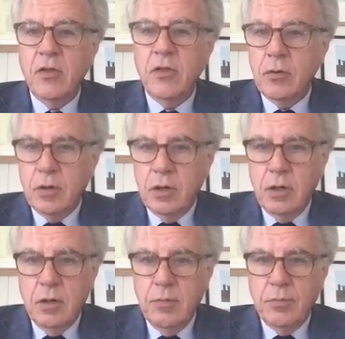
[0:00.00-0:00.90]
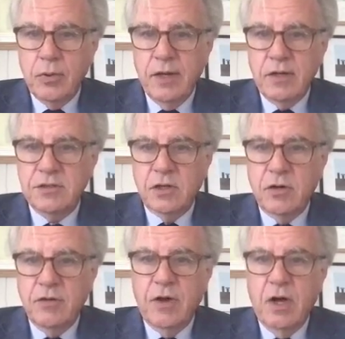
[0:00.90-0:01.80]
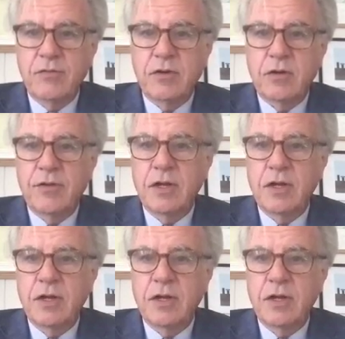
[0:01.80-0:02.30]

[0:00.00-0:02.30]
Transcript: other players are involved here.